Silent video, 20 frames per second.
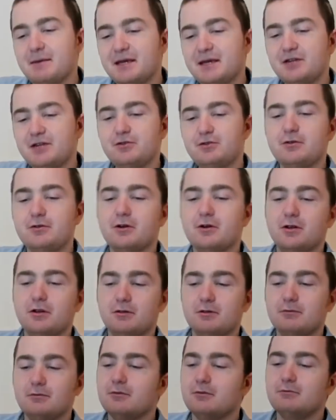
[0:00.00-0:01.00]
do,
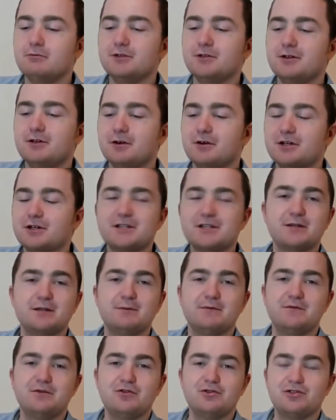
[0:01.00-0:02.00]
you know, a custom
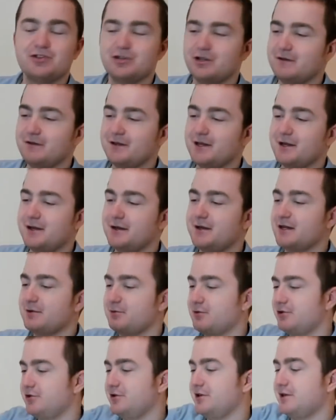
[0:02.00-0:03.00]
version of this set
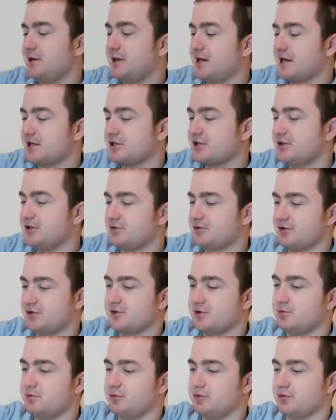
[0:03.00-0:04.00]
where it's actually a
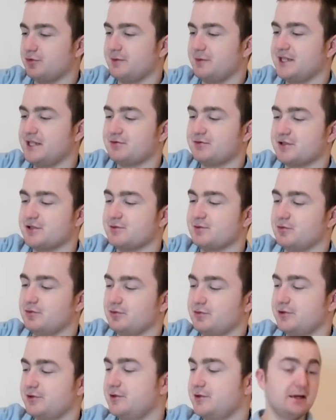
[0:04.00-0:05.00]
transport, a big transport.
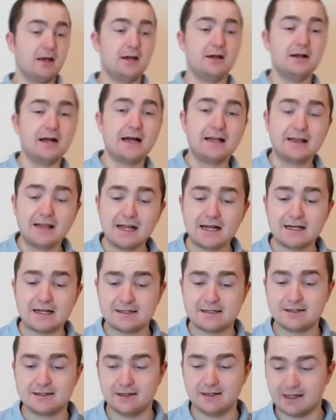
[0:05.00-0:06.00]
And at
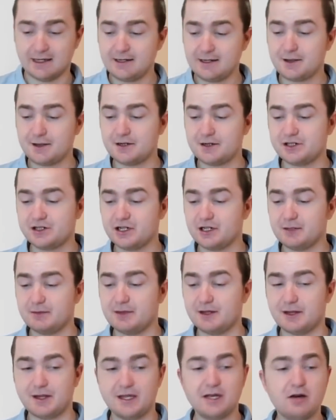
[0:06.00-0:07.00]
last, ladies and gentlemen,
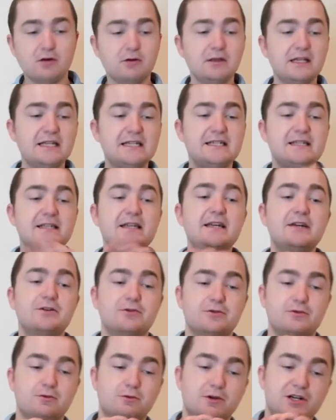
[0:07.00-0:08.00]
the only sticker
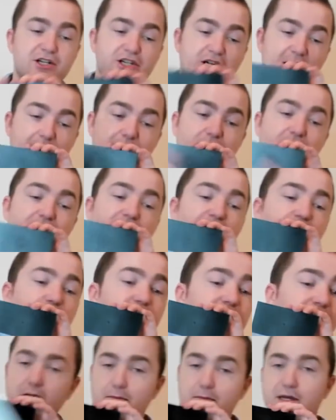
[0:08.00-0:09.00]
which I'm going to
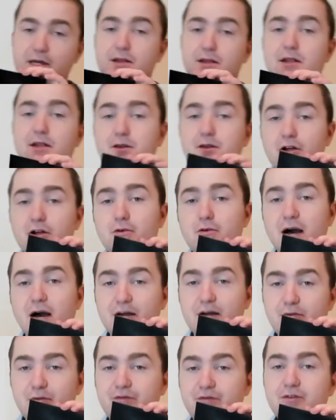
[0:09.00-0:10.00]
put. Because as you know, I
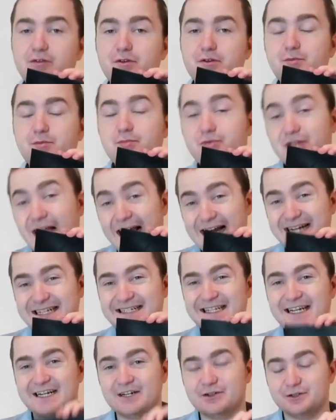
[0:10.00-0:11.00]
refuse to put any
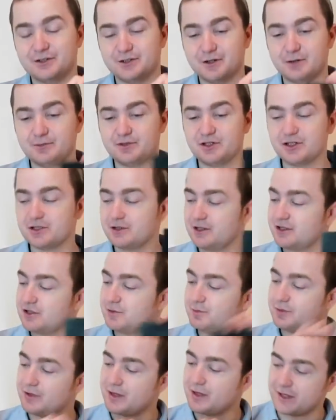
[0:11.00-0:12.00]
stickers, so I'm just going to
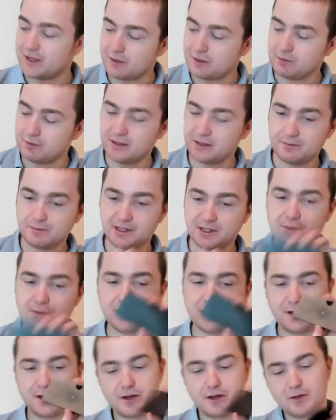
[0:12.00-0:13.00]
put this one, because
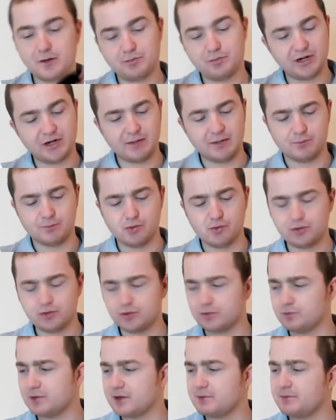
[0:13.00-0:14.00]
it's a pretty important
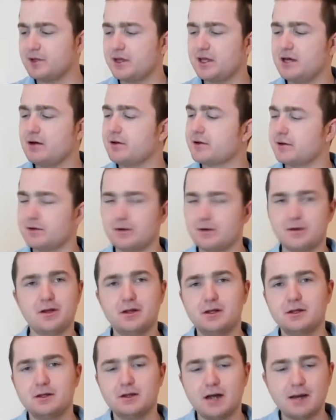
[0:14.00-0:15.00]
one, but the others,
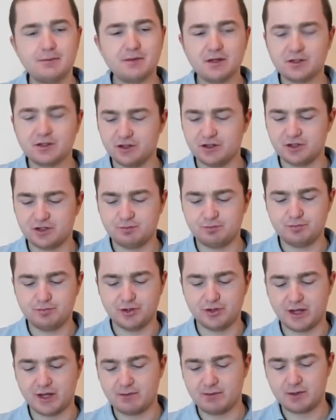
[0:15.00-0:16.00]
I'm not going to put
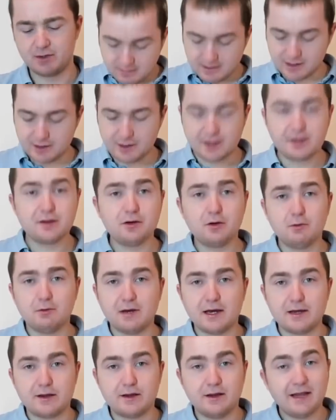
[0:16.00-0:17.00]
them. Because as
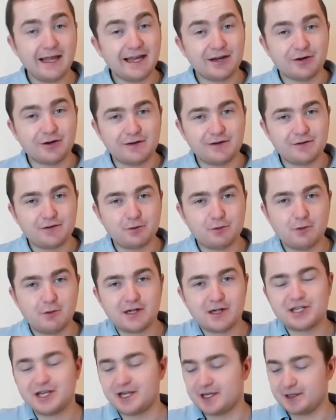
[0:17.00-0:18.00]
always, Lego, if you're
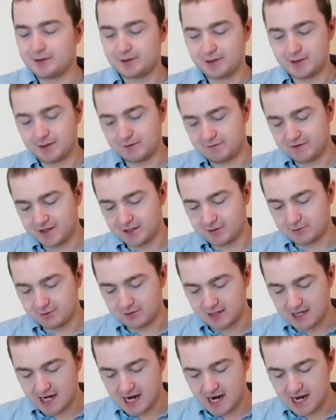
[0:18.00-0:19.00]
watching this video,
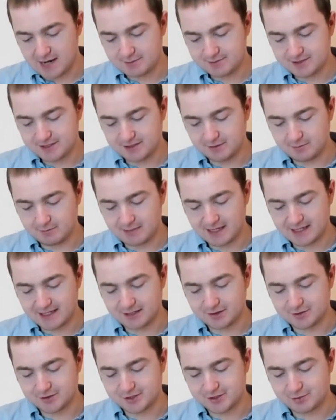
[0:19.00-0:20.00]
I'm still making
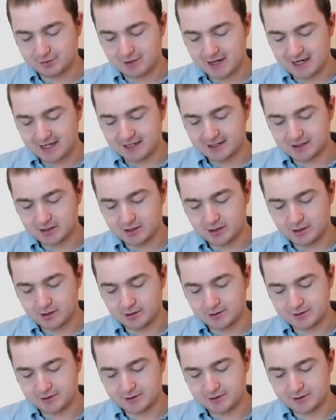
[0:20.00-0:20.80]
a strike on